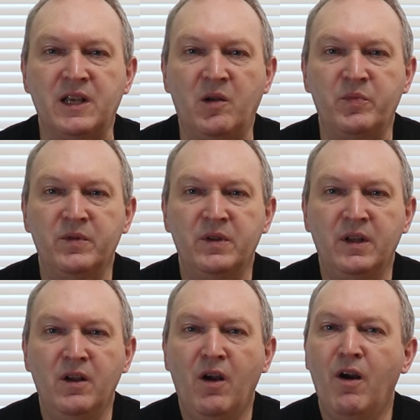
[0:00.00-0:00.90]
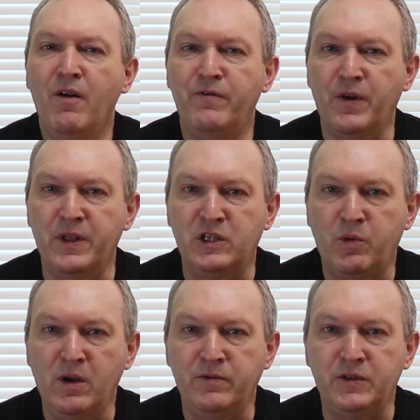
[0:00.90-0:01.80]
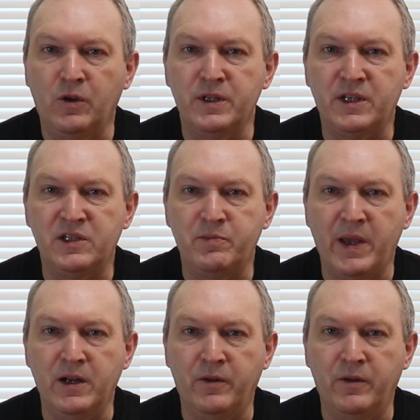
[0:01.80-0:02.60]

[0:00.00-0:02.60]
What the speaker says: up, for the $12 I spent